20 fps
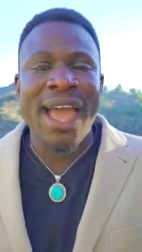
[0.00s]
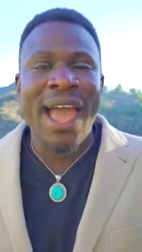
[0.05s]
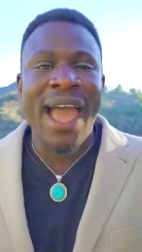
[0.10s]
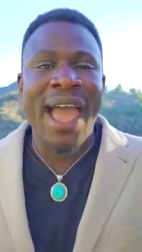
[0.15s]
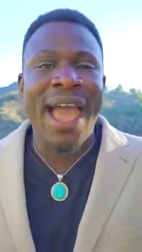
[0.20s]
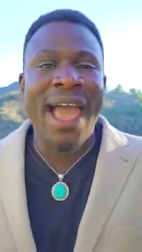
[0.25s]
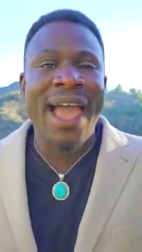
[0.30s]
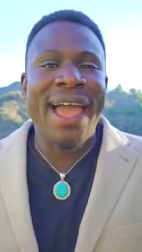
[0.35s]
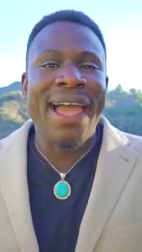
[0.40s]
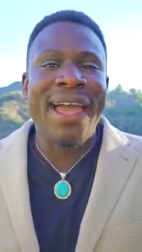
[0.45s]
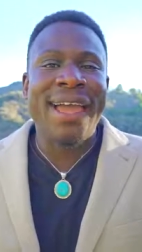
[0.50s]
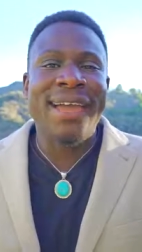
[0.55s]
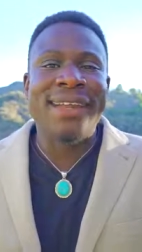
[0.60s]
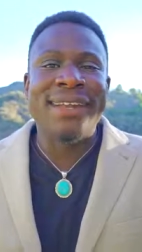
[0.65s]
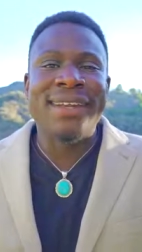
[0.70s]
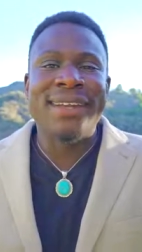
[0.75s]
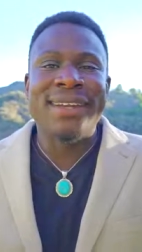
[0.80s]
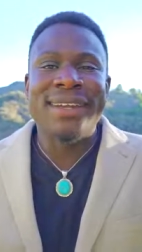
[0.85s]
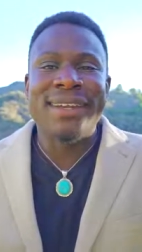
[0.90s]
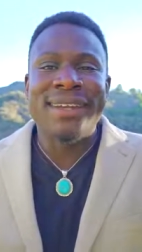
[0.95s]

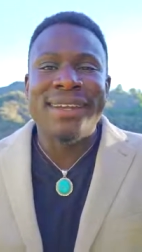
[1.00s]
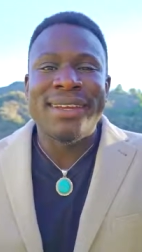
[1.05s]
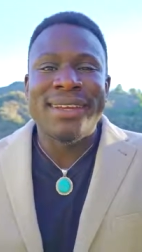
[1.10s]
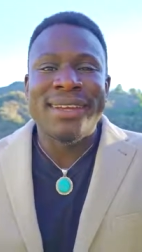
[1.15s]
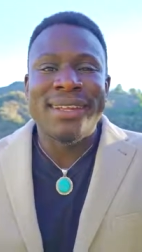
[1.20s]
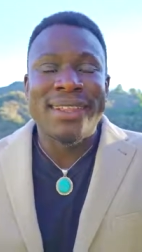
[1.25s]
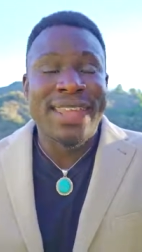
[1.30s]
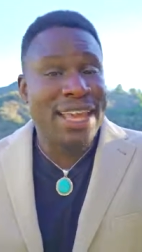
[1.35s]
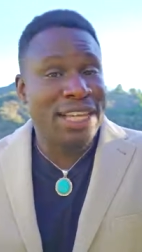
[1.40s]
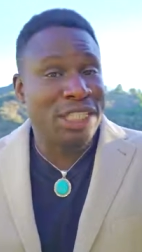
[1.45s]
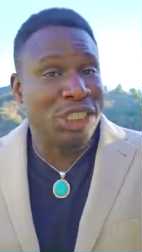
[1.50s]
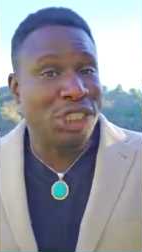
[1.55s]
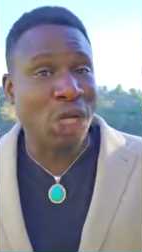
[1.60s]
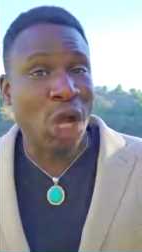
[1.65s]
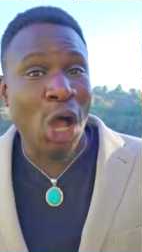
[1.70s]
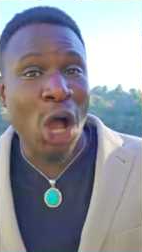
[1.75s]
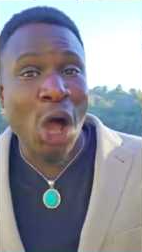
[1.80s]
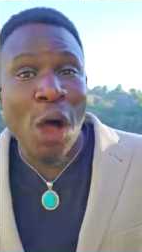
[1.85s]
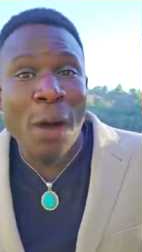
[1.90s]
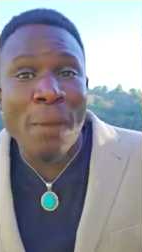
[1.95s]
and their
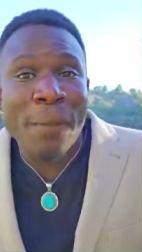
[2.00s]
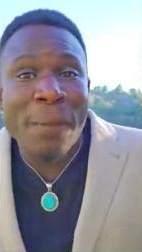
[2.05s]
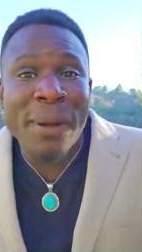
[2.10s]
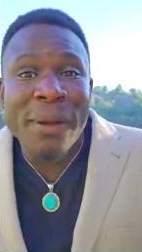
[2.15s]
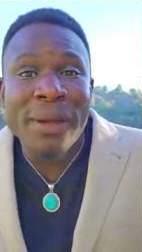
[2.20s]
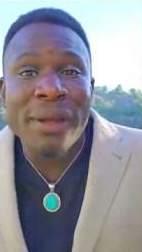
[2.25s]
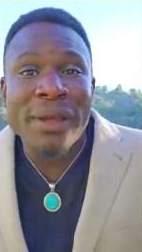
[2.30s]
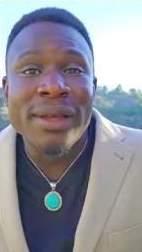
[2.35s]
job,